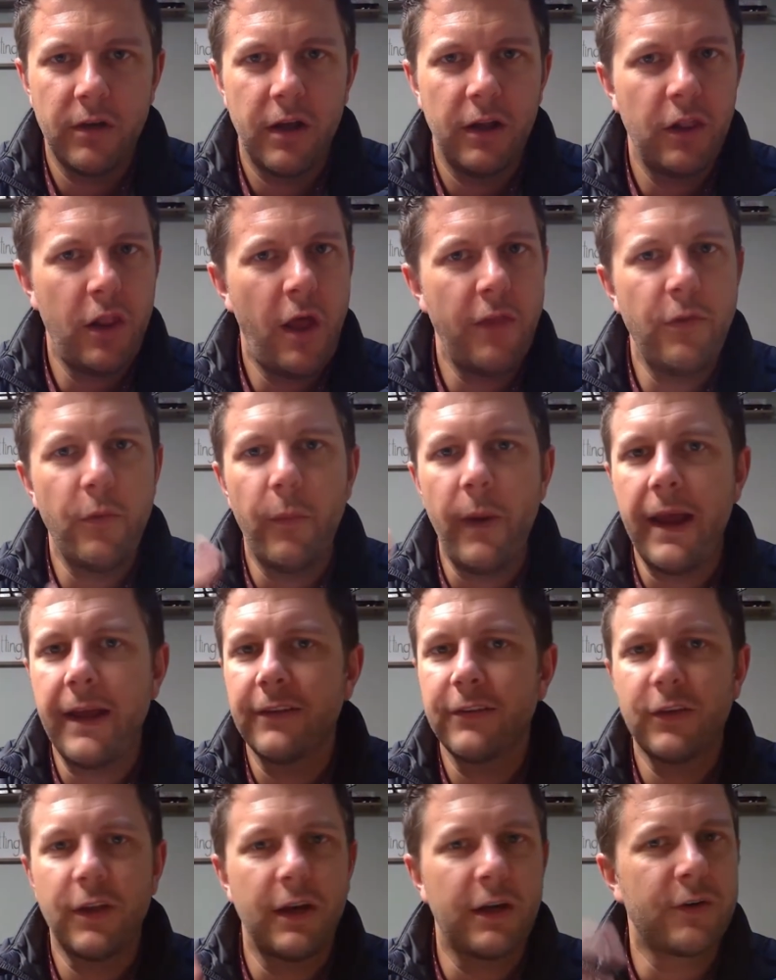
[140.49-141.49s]
Along the way,
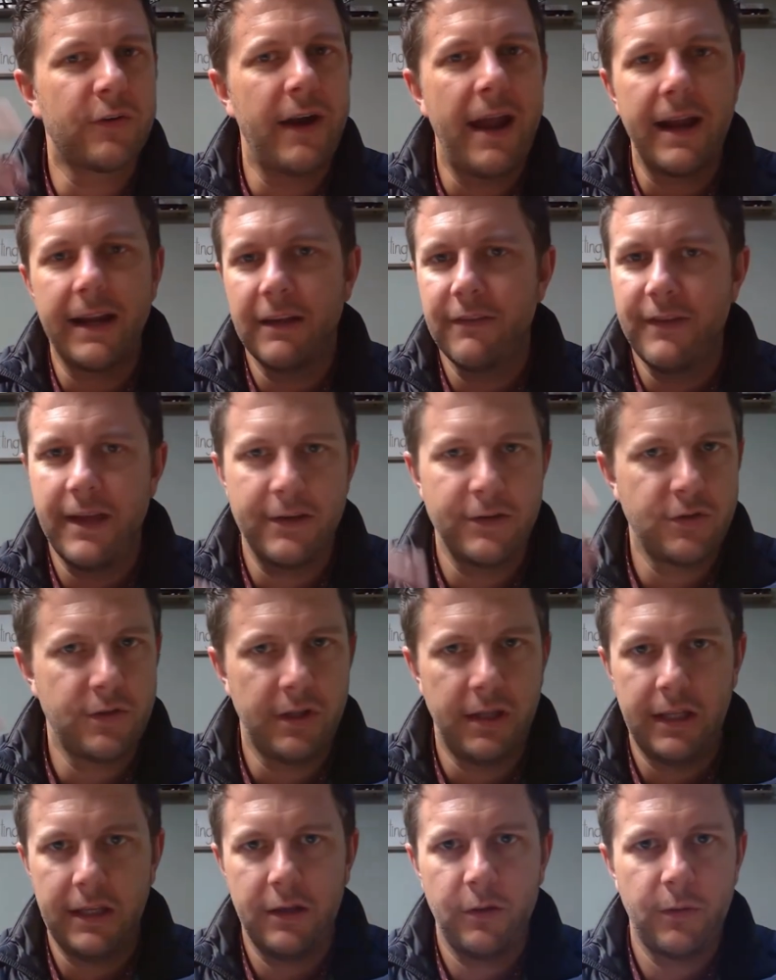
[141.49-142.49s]
it's going to crack
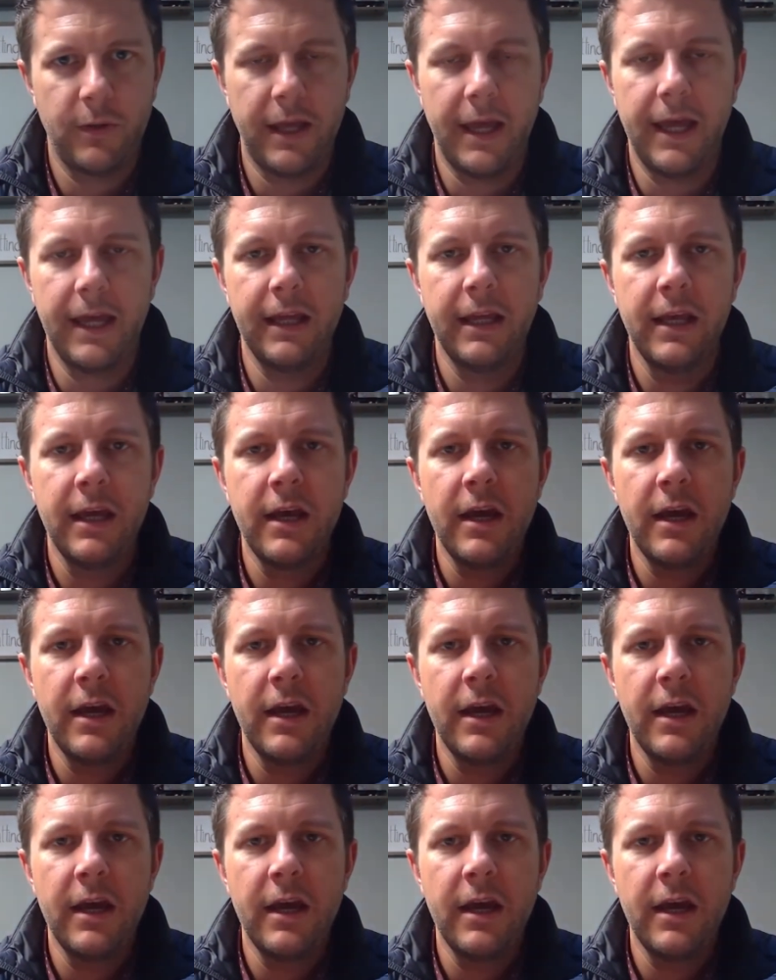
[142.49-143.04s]
eventually, okay?